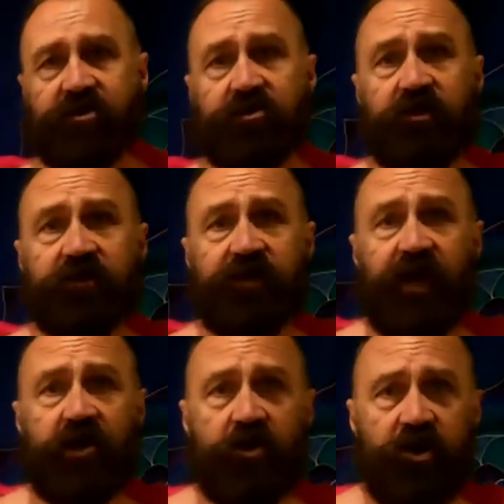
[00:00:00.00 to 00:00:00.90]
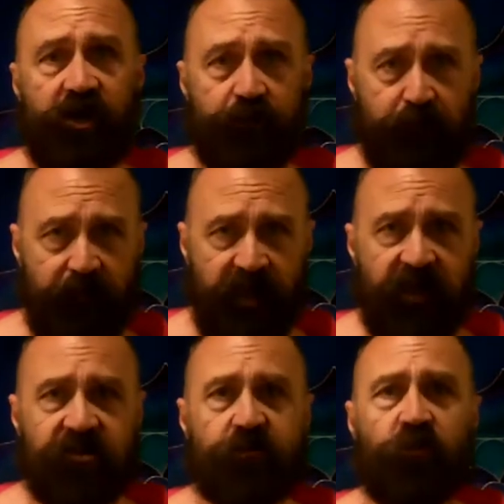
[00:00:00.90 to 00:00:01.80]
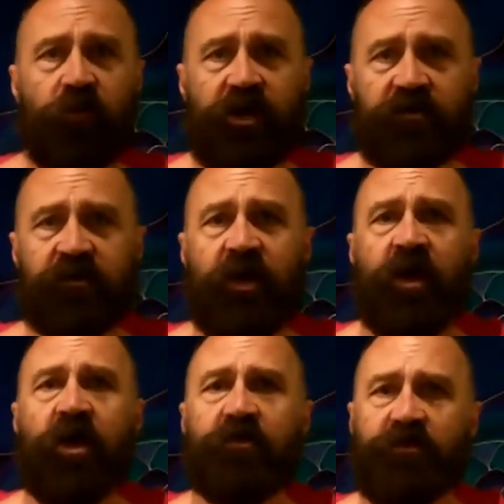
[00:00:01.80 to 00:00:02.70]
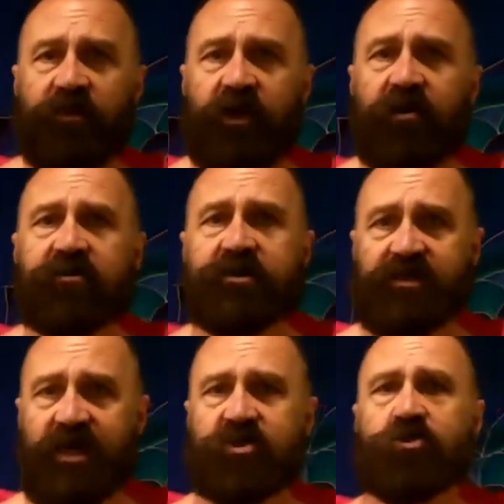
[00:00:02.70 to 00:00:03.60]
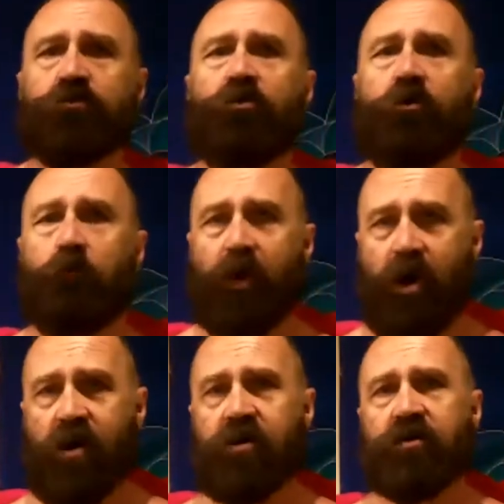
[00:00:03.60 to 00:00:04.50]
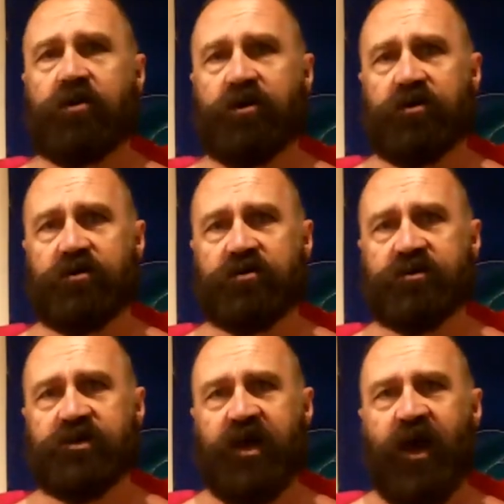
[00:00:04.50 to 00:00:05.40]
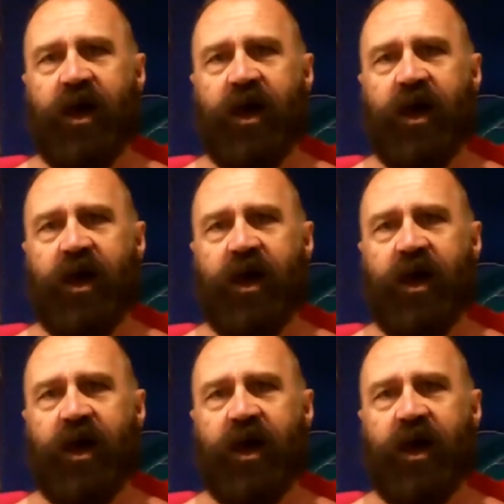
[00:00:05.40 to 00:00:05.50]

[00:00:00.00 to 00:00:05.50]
so that they could meet with their sexual partners